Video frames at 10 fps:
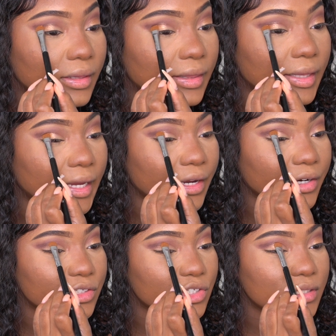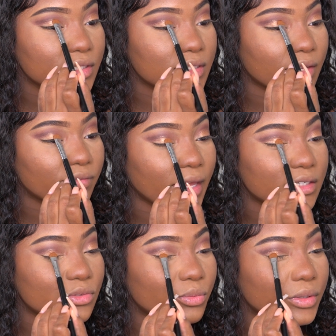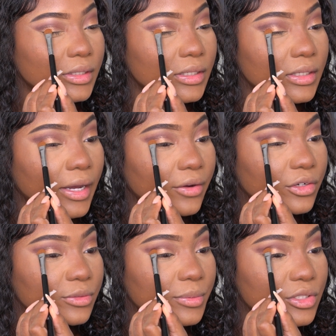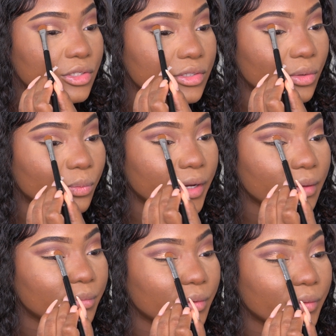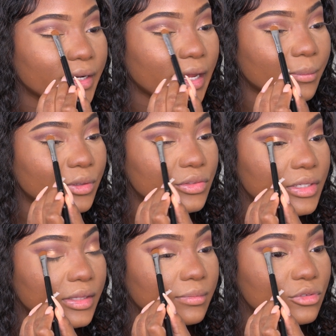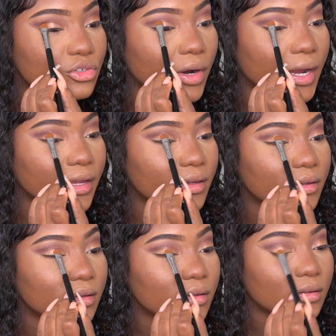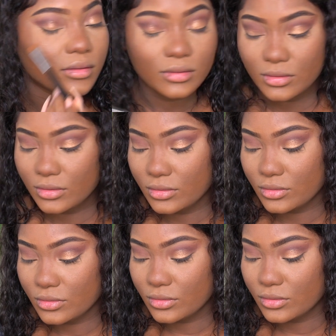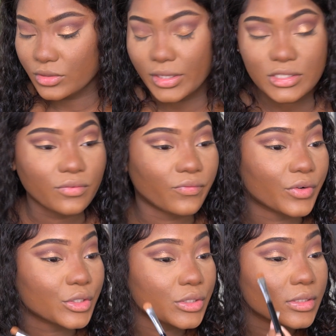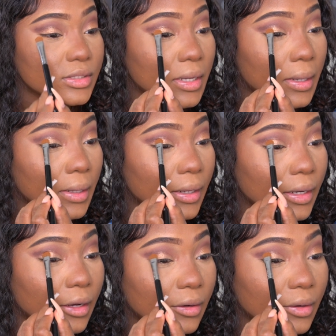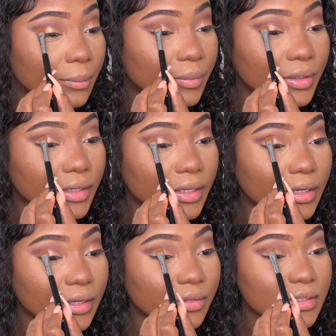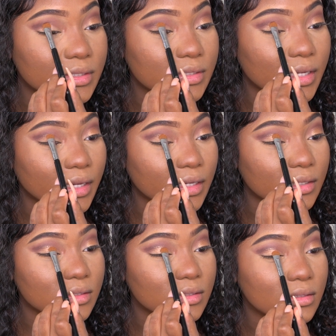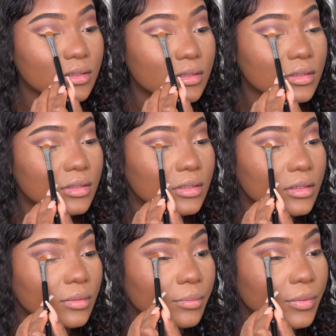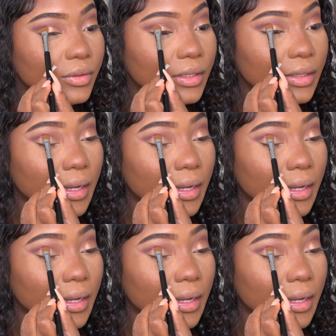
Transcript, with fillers: layer just to see if that's really how you're supposed to use it wet, but right now I'm using them dry. So that's the first, and now I'm putting it on the second, building